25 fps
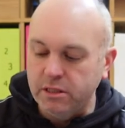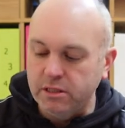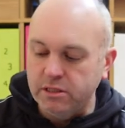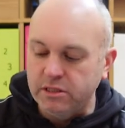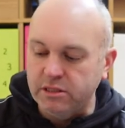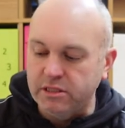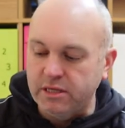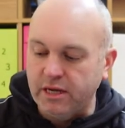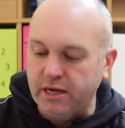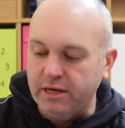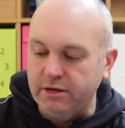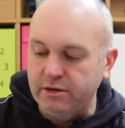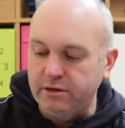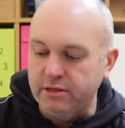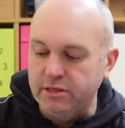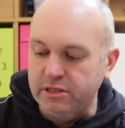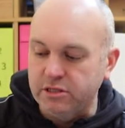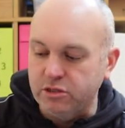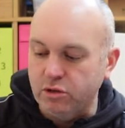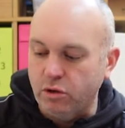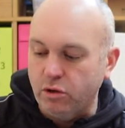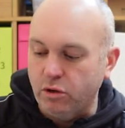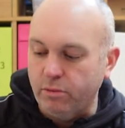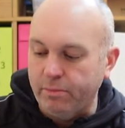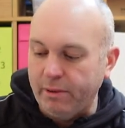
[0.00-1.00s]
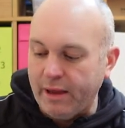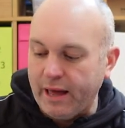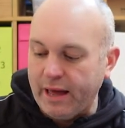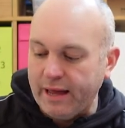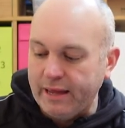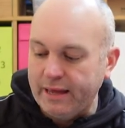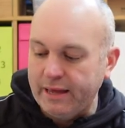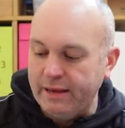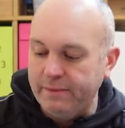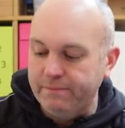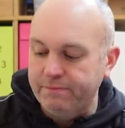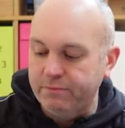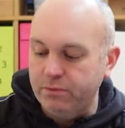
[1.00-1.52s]
Standard is all
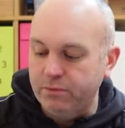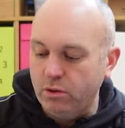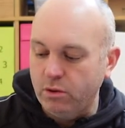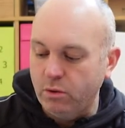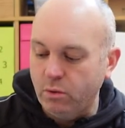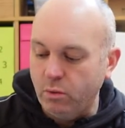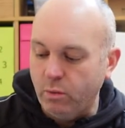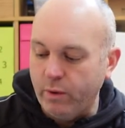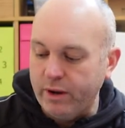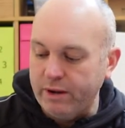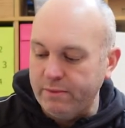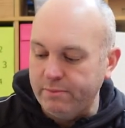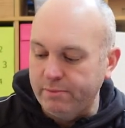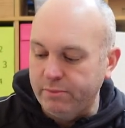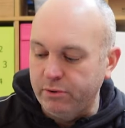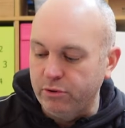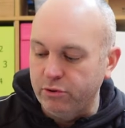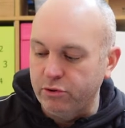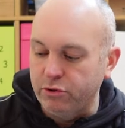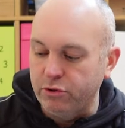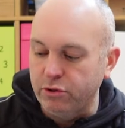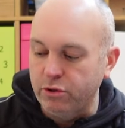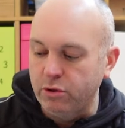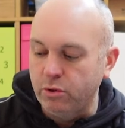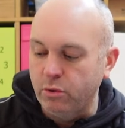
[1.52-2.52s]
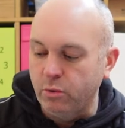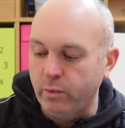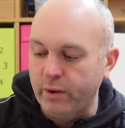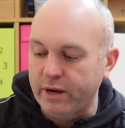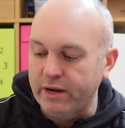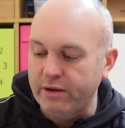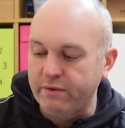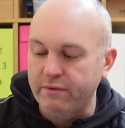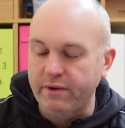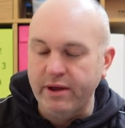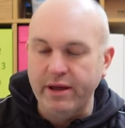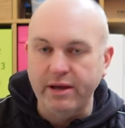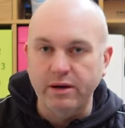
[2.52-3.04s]
black, white, blue,
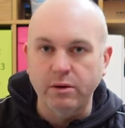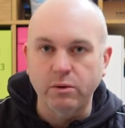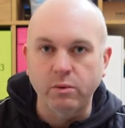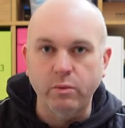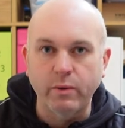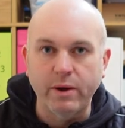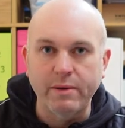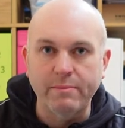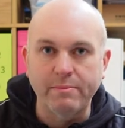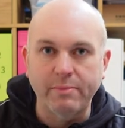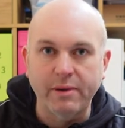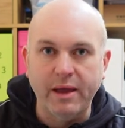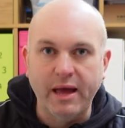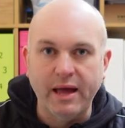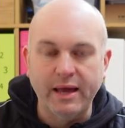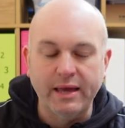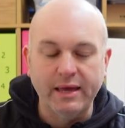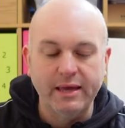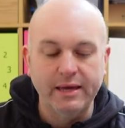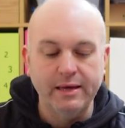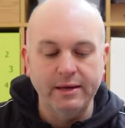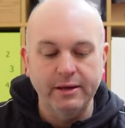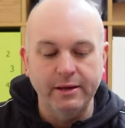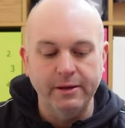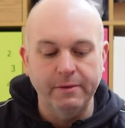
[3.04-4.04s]
white, red, white, black,